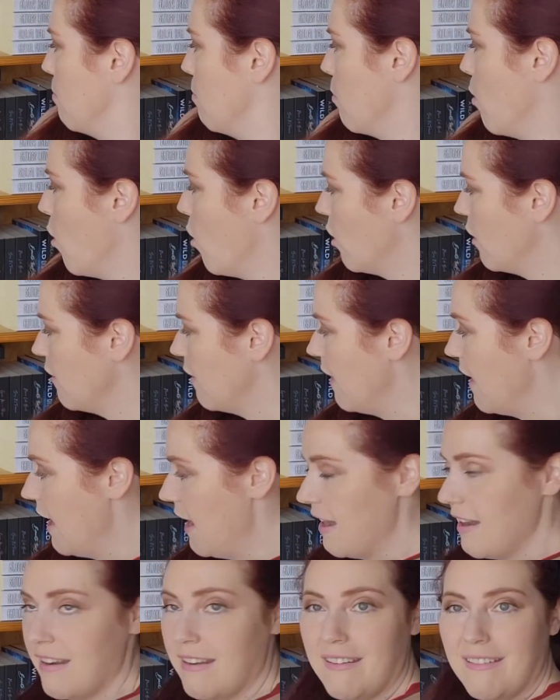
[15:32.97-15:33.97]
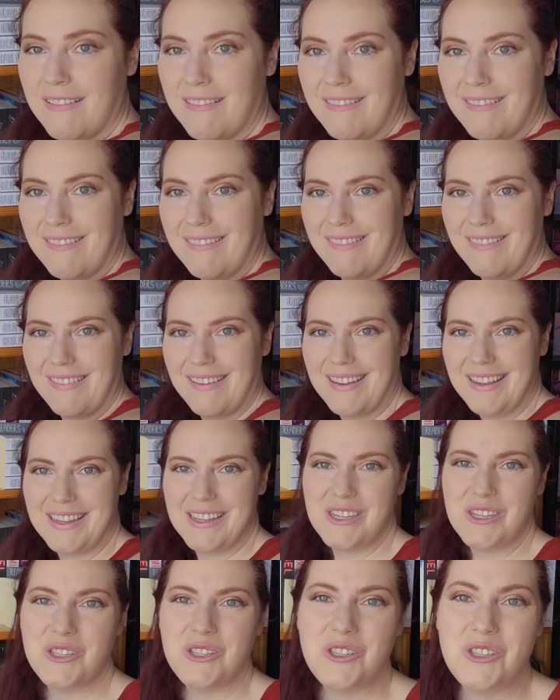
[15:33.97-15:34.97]
more than
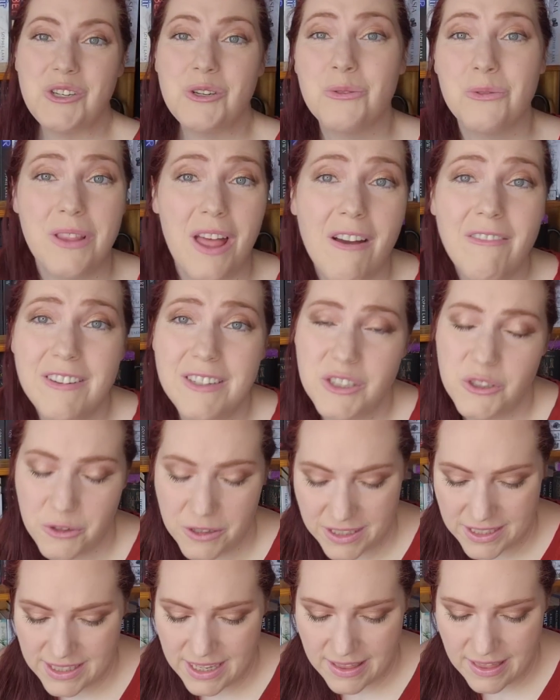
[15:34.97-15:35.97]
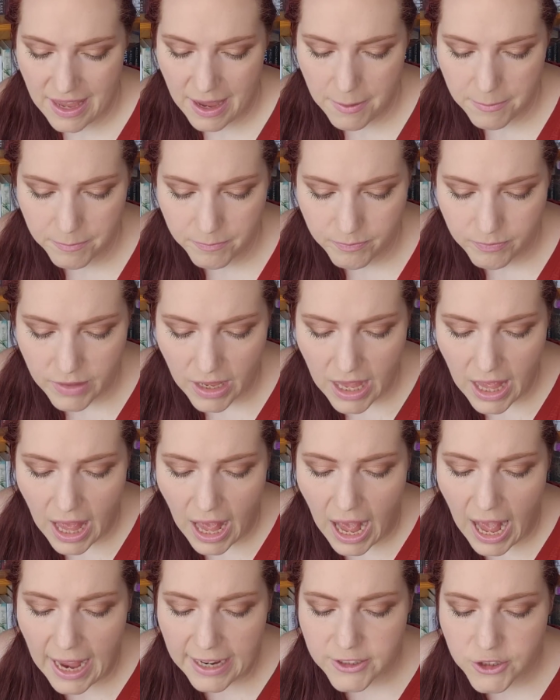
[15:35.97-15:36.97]
two love interests in them.
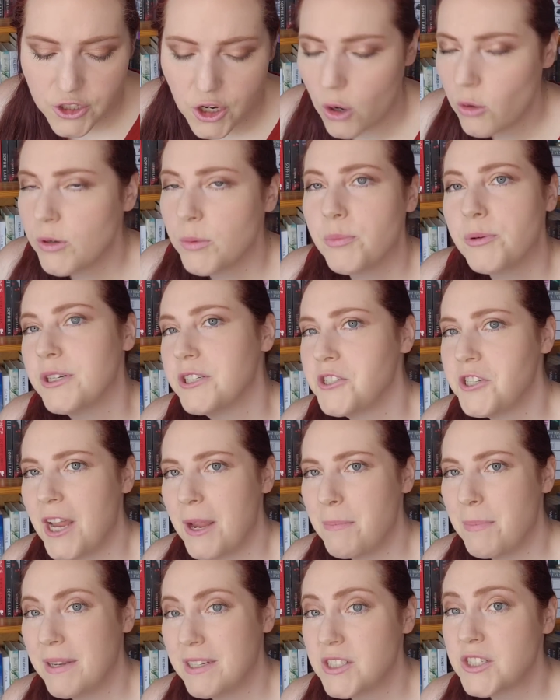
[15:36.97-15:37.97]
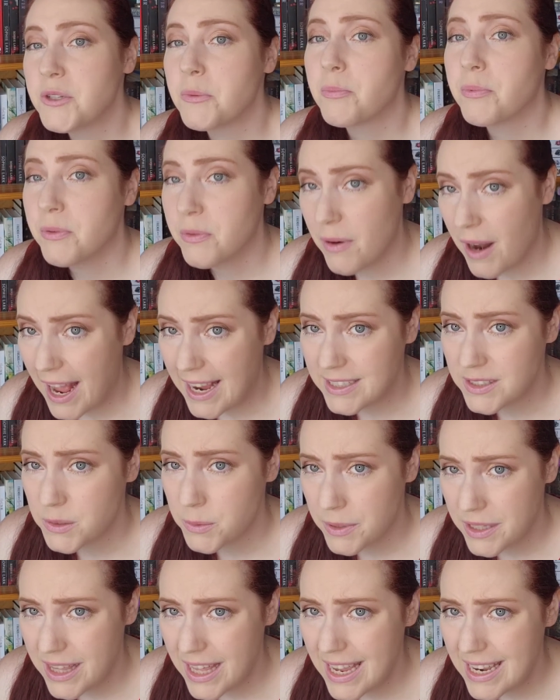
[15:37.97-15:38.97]
I don't appreciate being
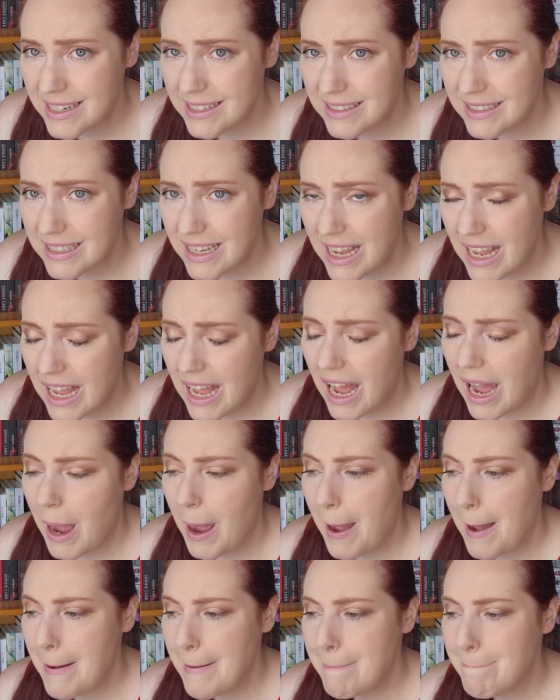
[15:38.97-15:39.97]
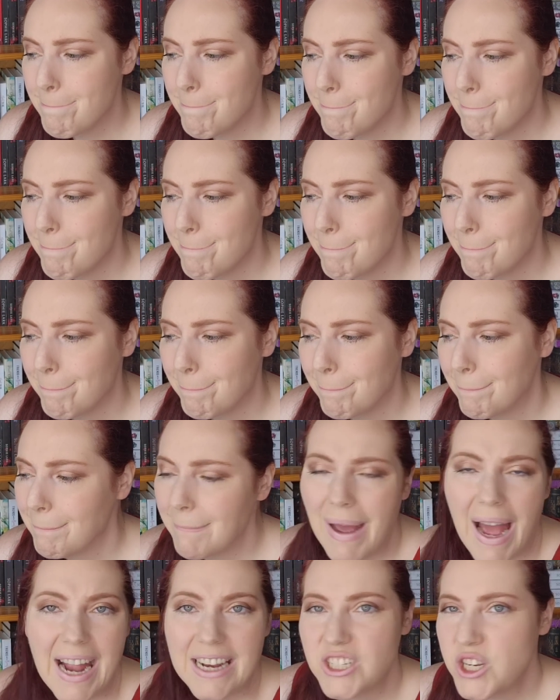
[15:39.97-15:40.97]
surprised with it. Um,
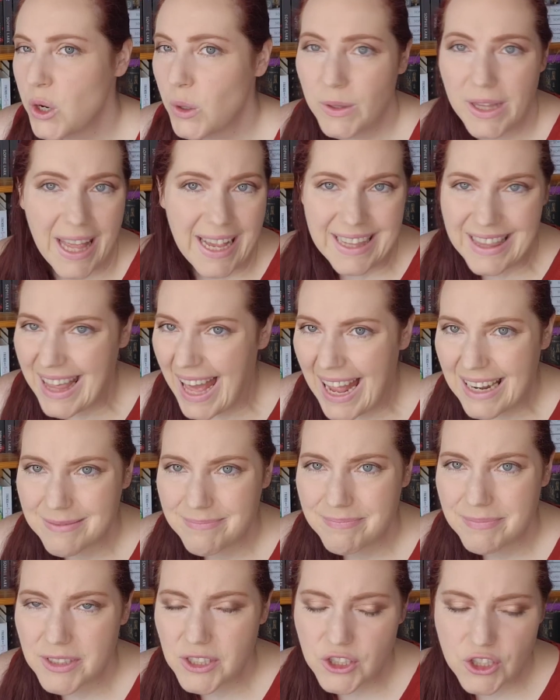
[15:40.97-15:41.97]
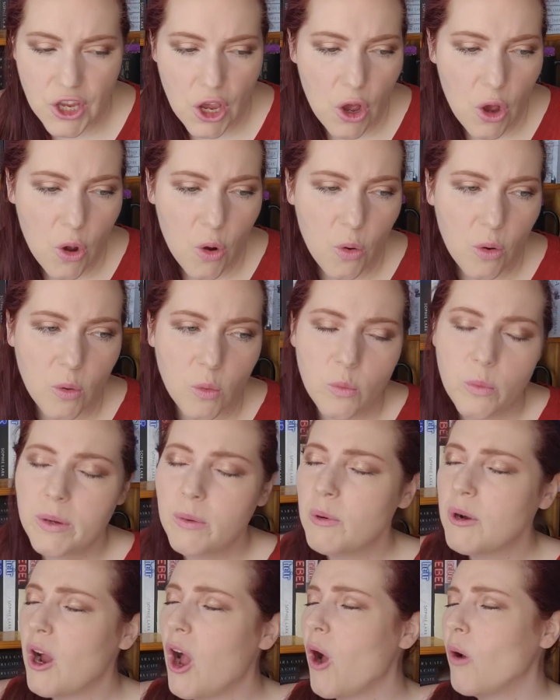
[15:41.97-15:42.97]
I don't like that. So
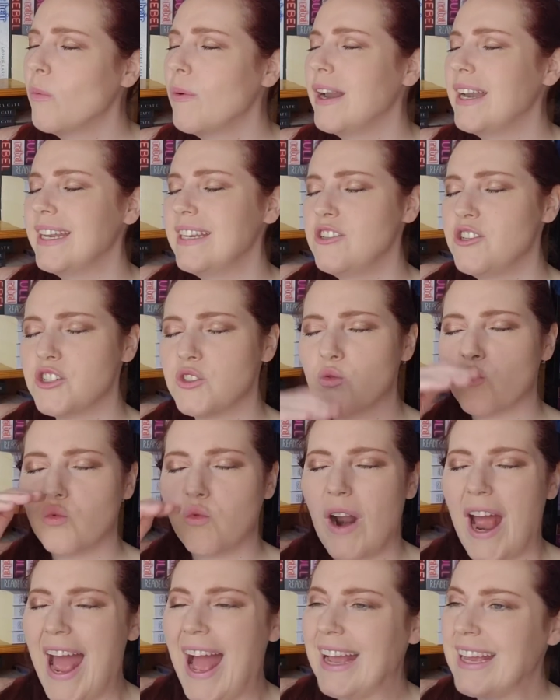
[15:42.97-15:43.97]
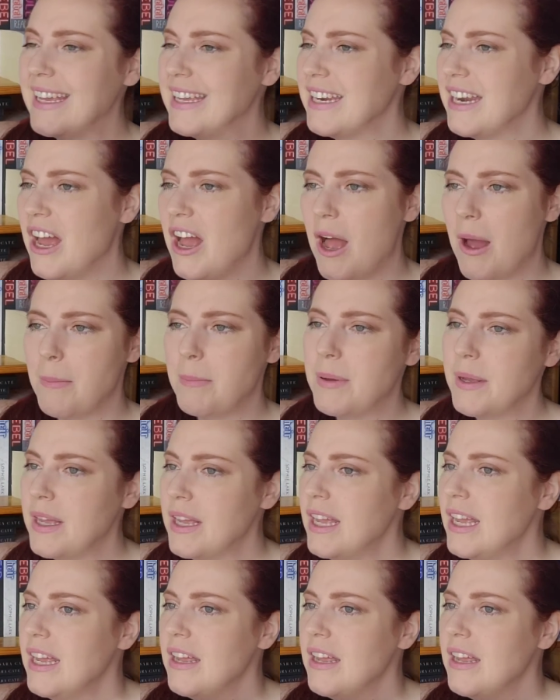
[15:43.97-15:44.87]
we were already just racking up